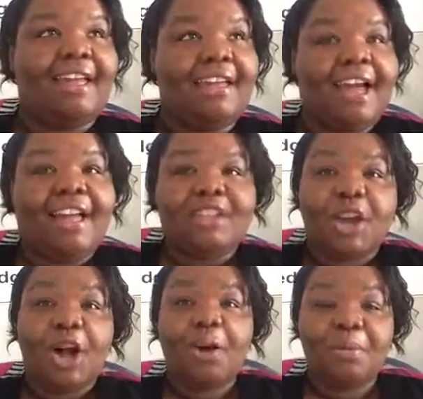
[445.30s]
in
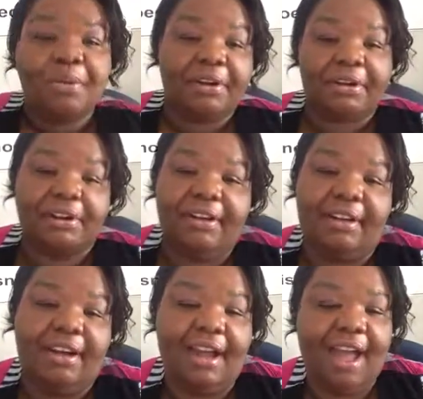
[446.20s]
October,
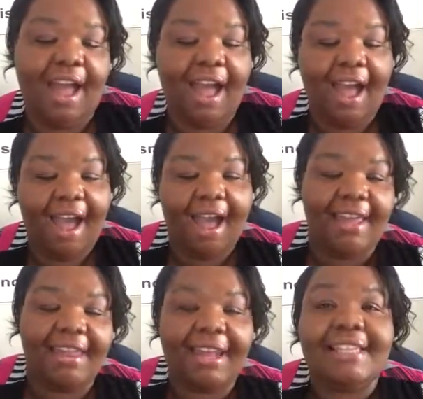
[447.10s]

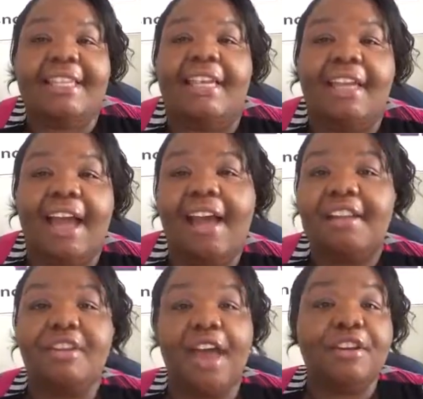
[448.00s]
like I said,
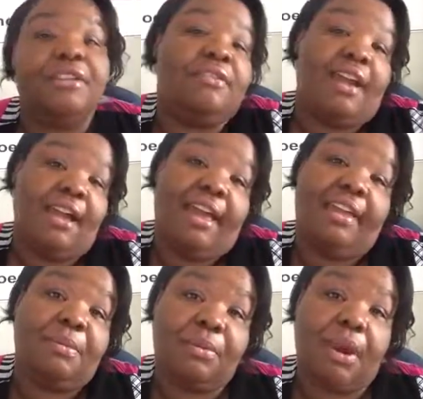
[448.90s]
I
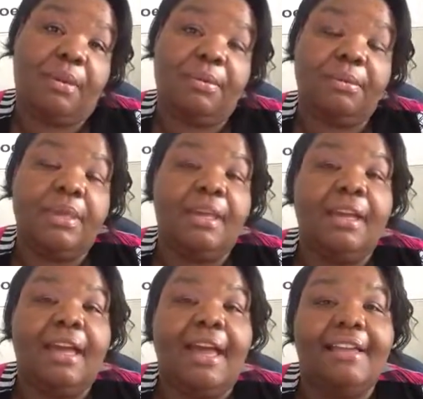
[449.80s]
had the problem.
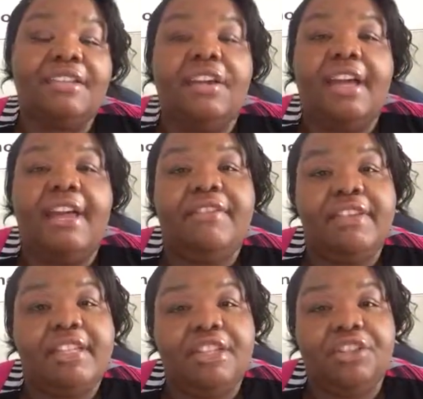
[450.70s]
I started
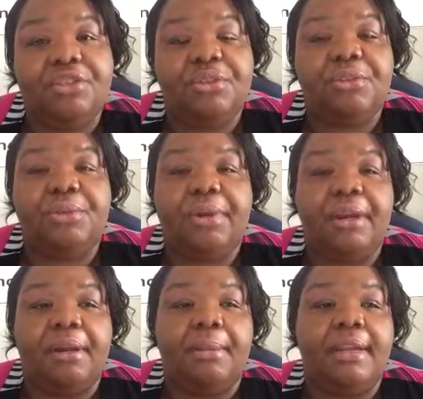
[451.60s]
having knee issues
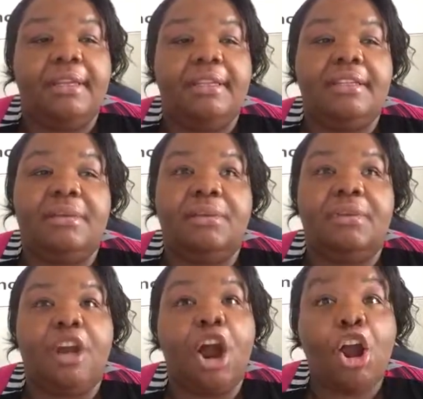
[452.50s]
where my knees
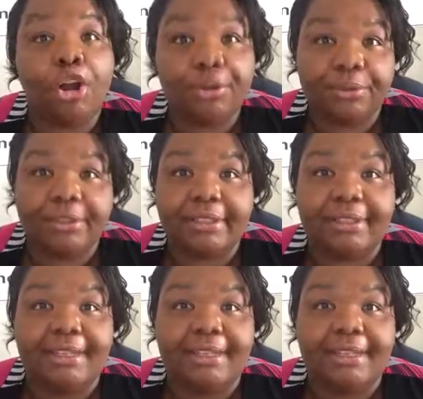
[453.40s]
would hurt,